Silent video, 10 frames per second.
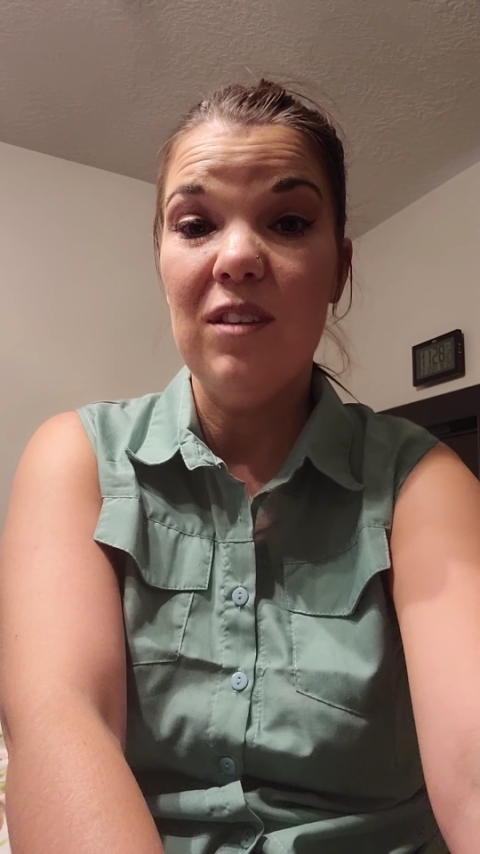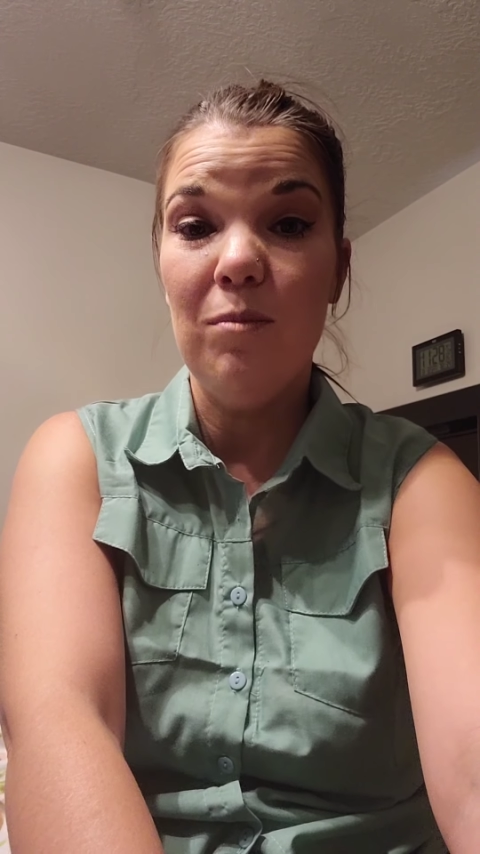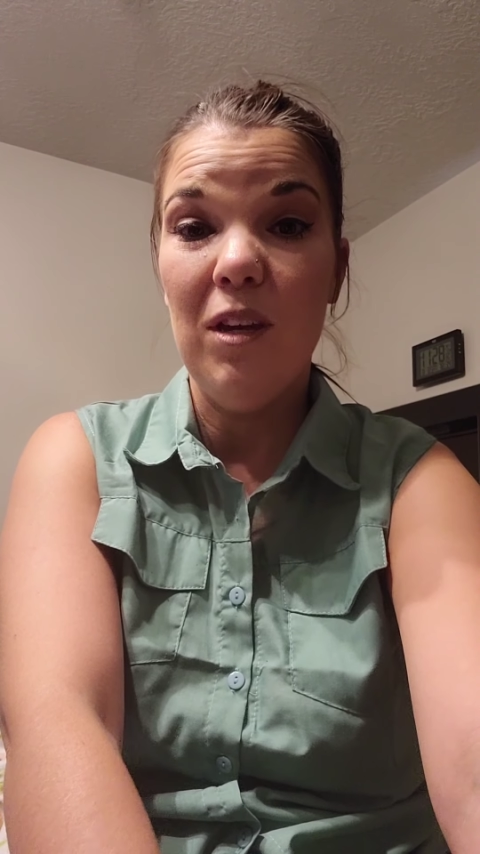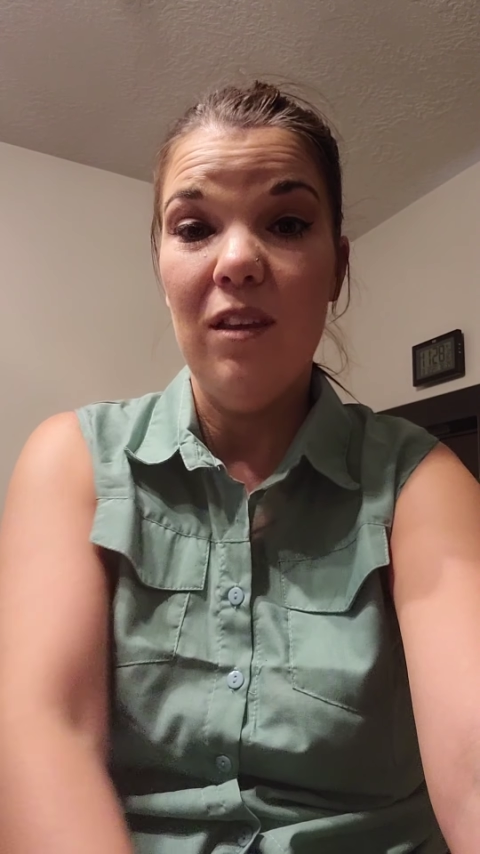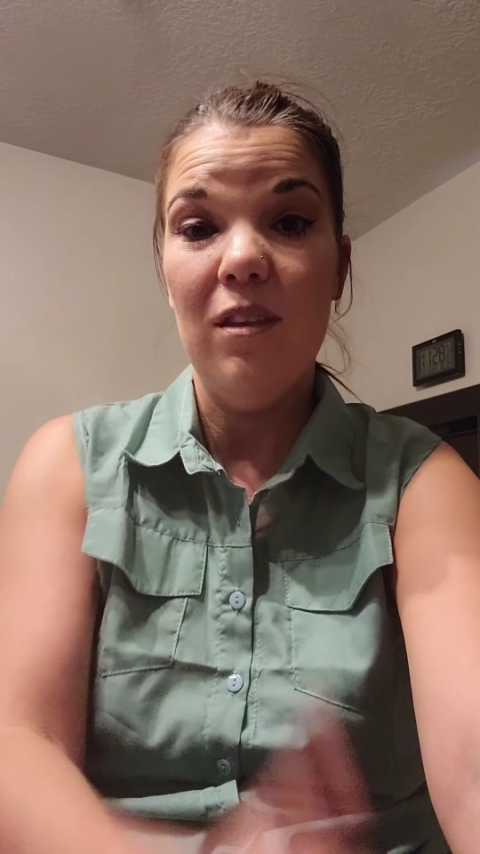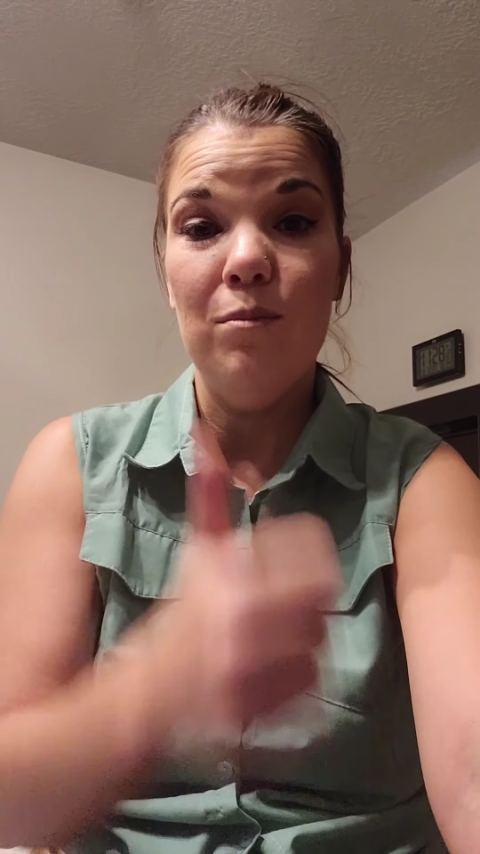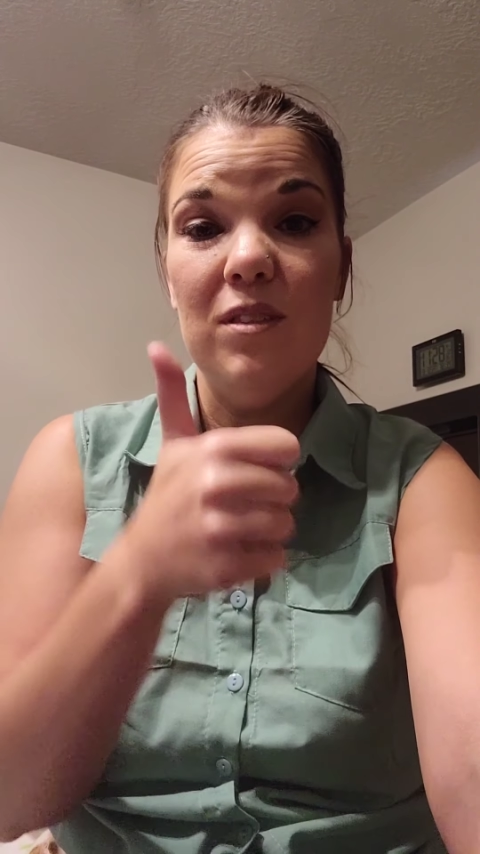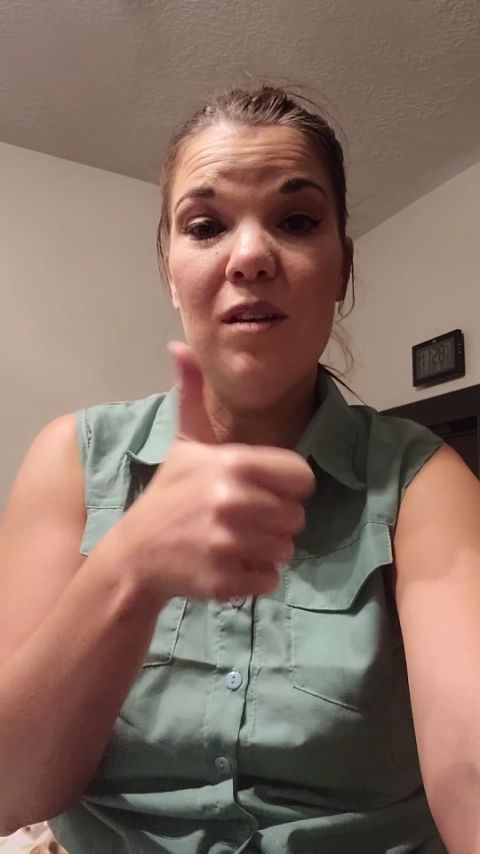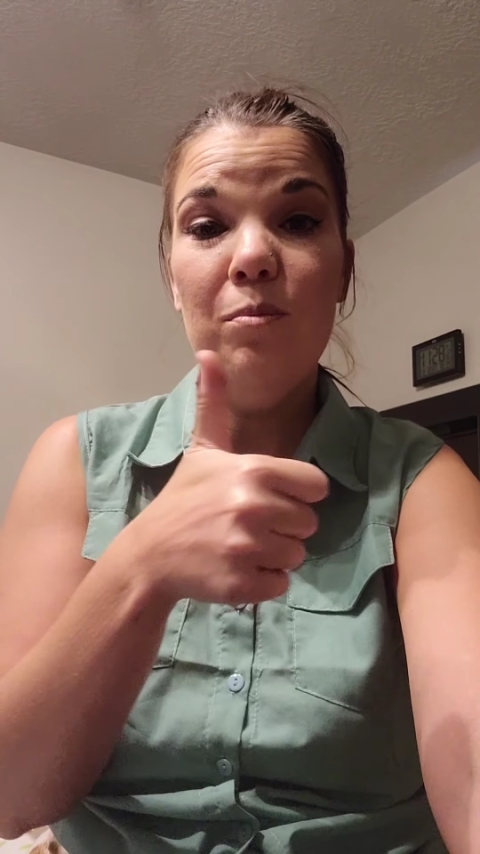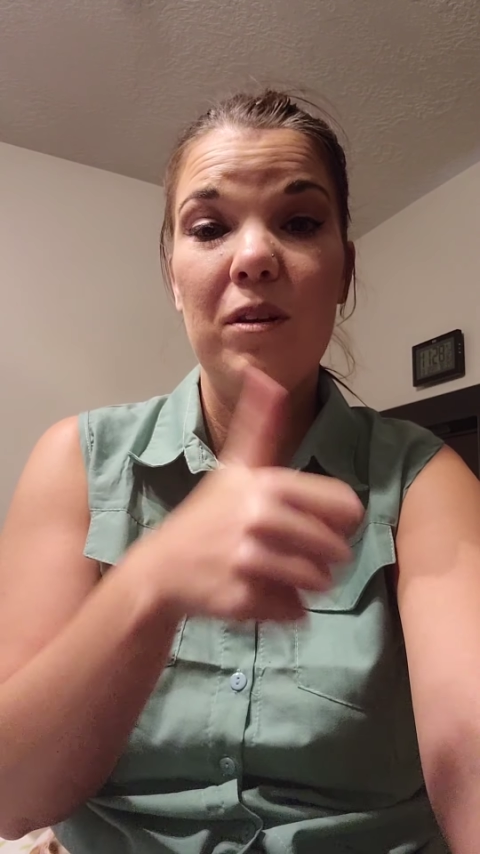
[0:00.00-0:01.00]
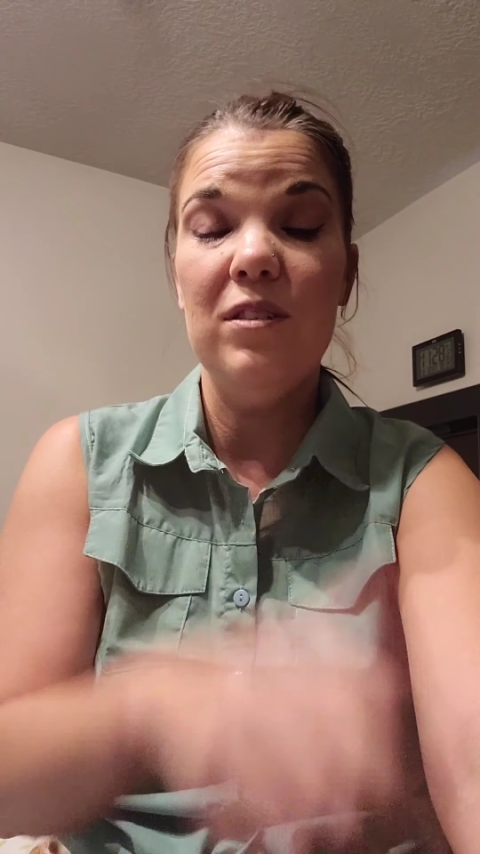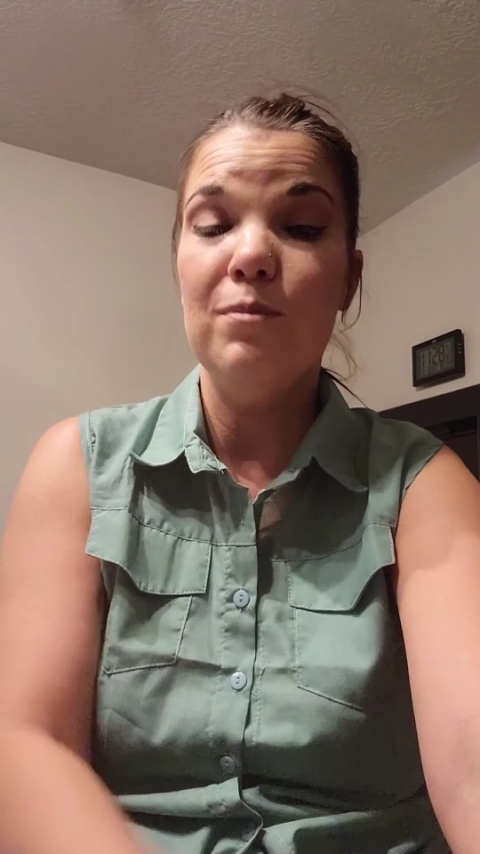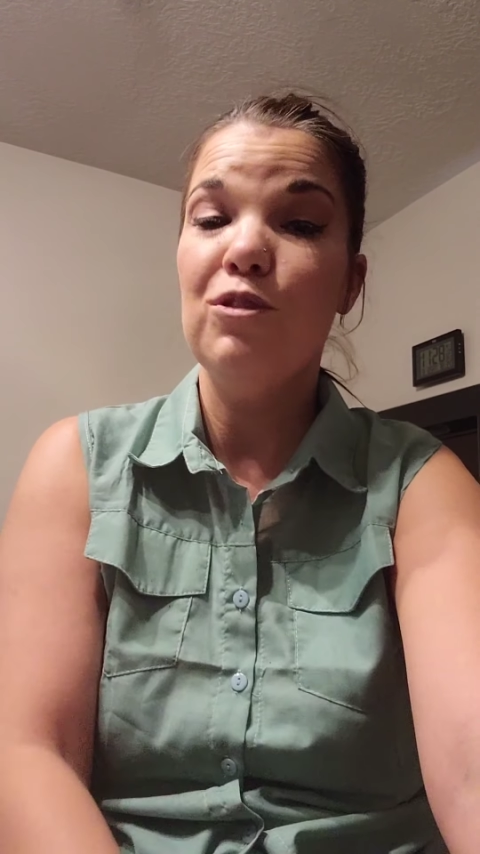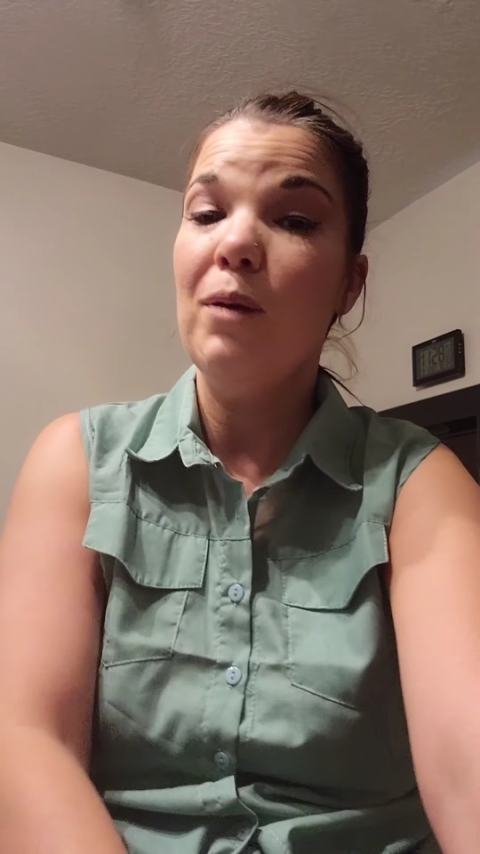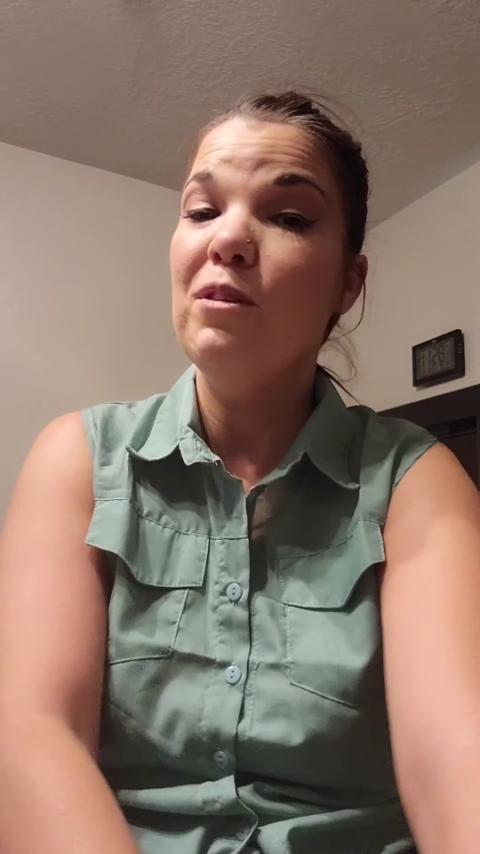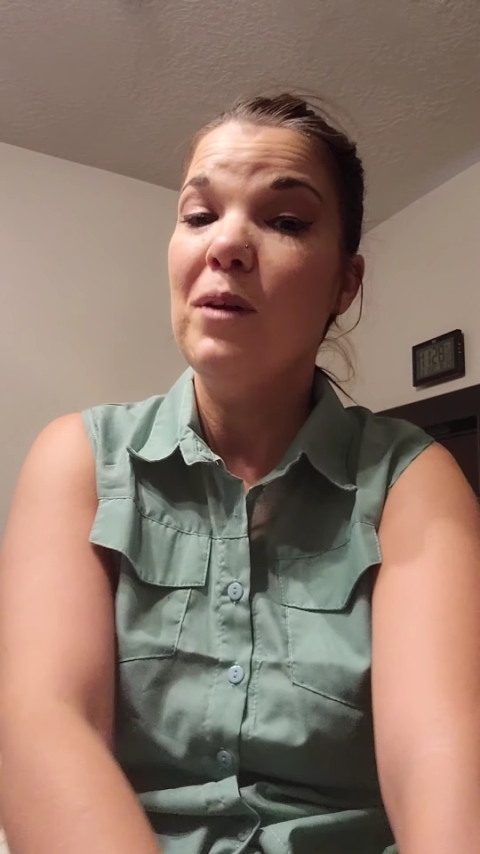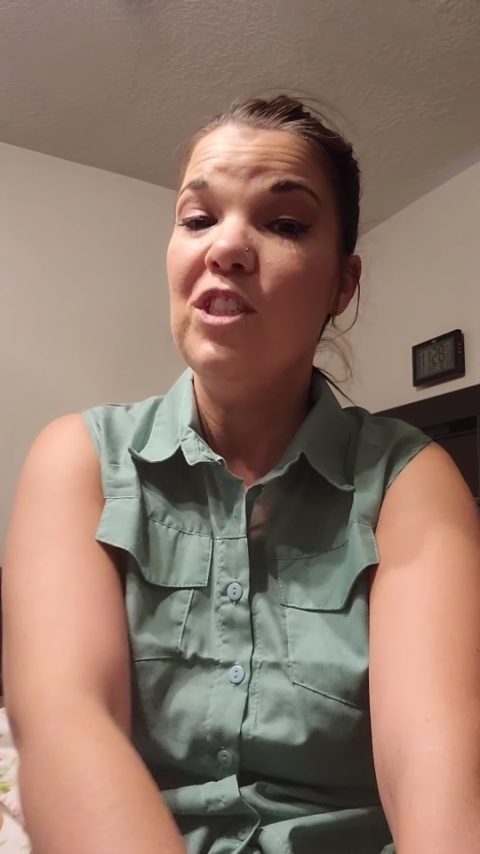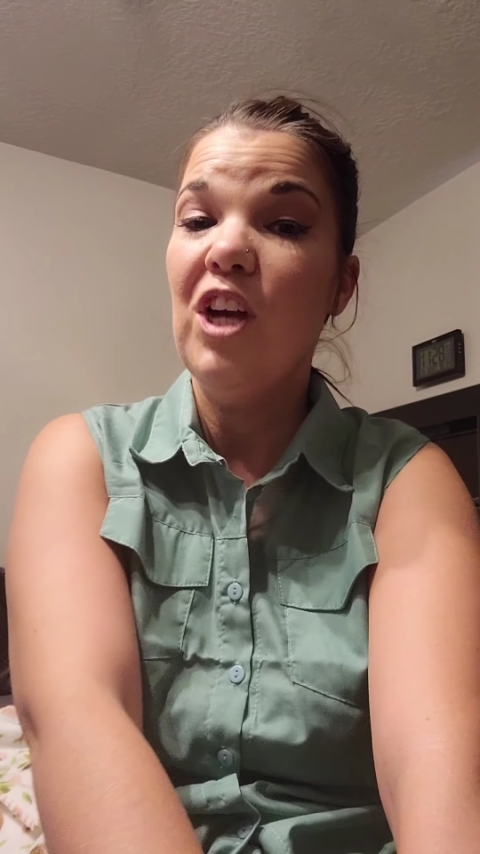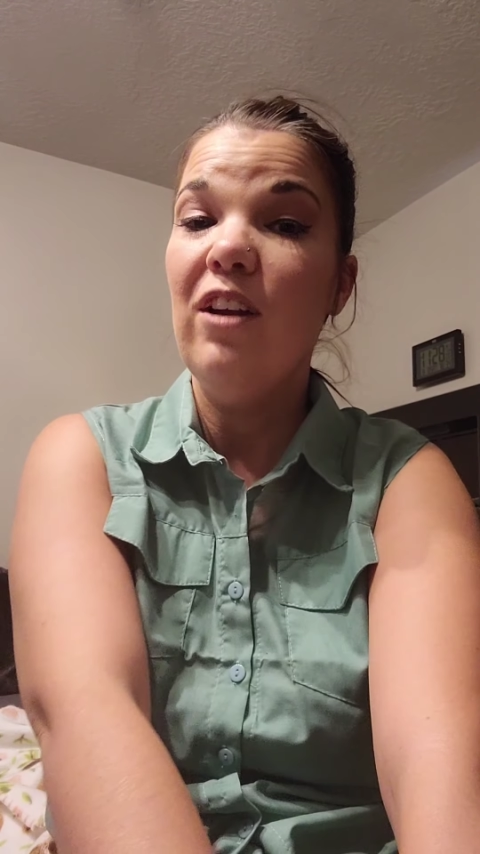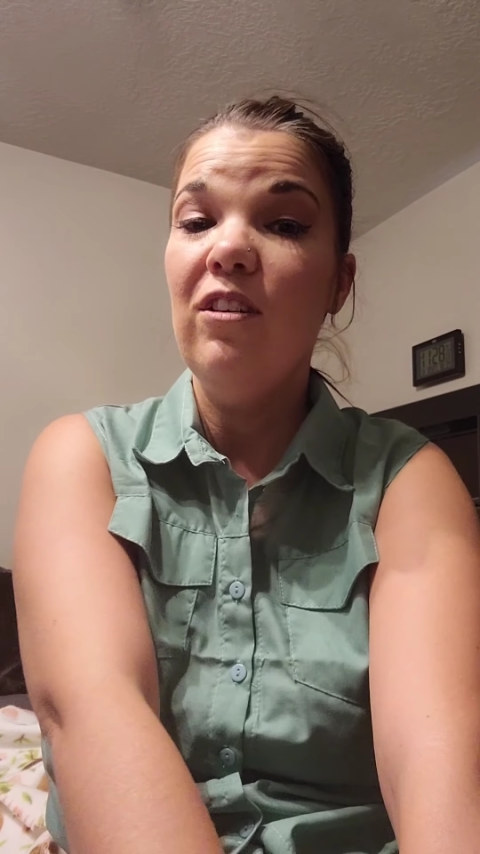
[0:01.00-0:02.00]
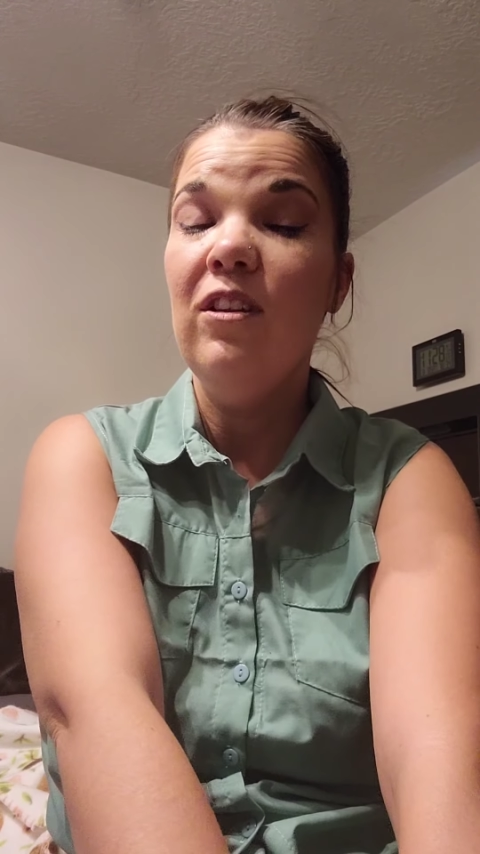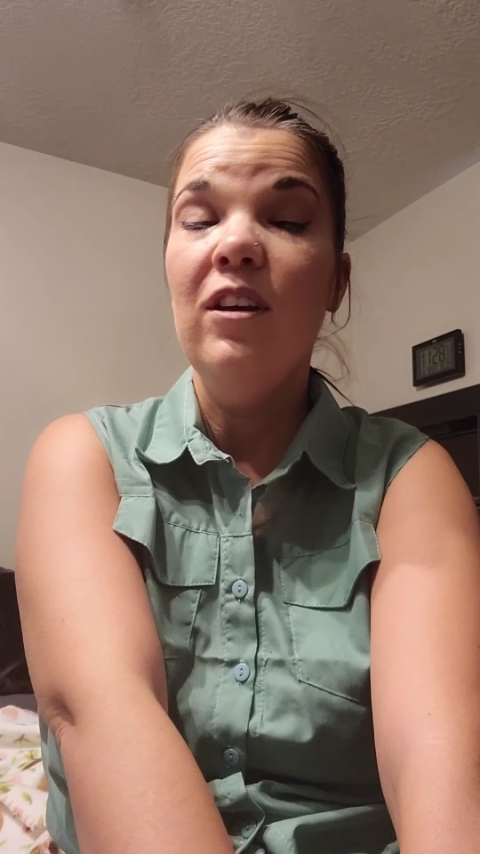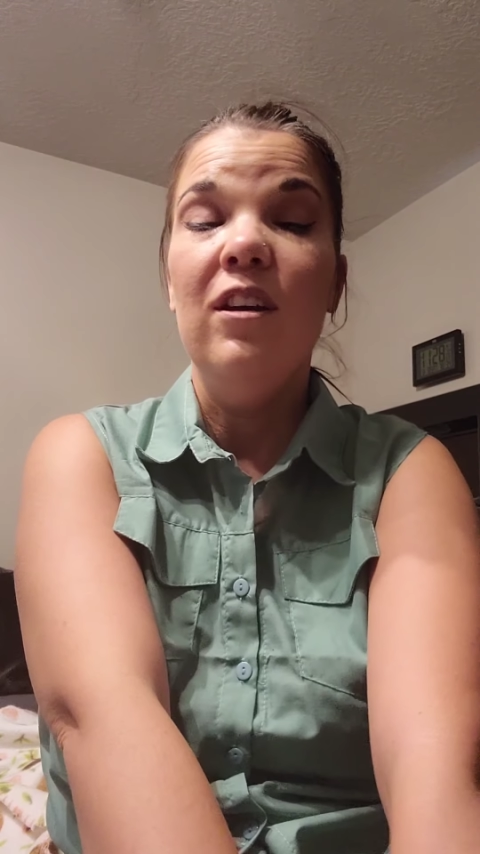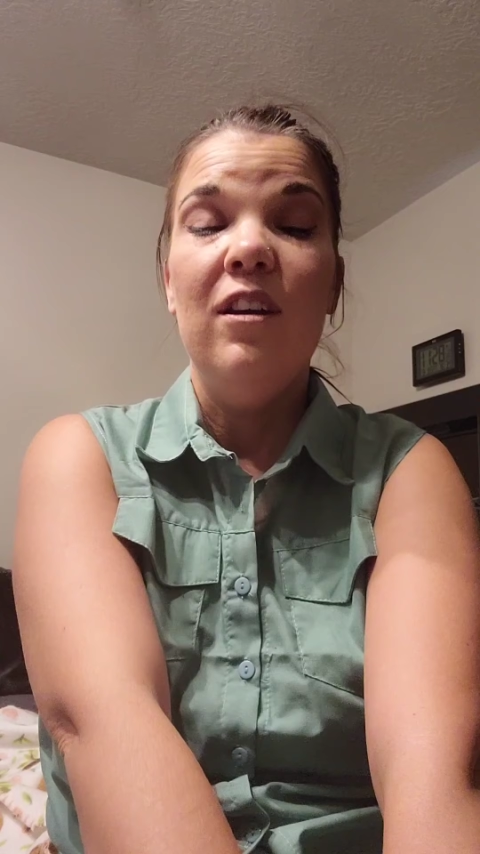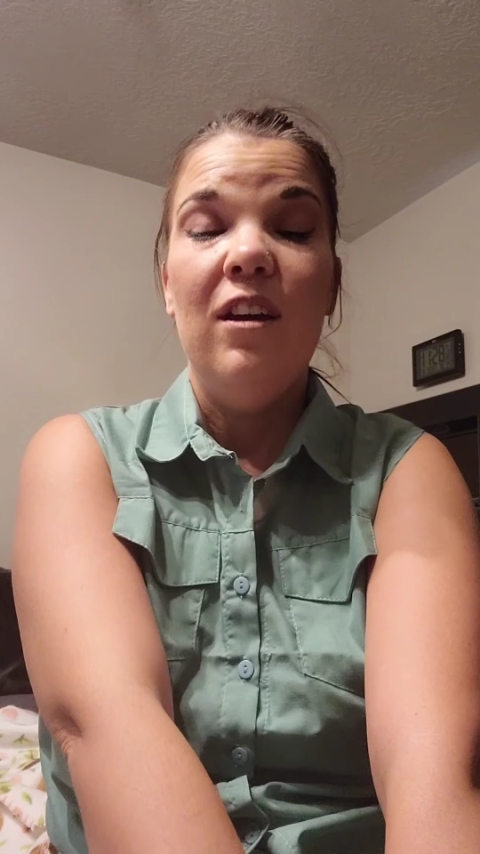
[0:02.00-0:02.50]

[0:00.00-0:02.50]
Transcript: please give me a thumbs up and subscribe to my channel.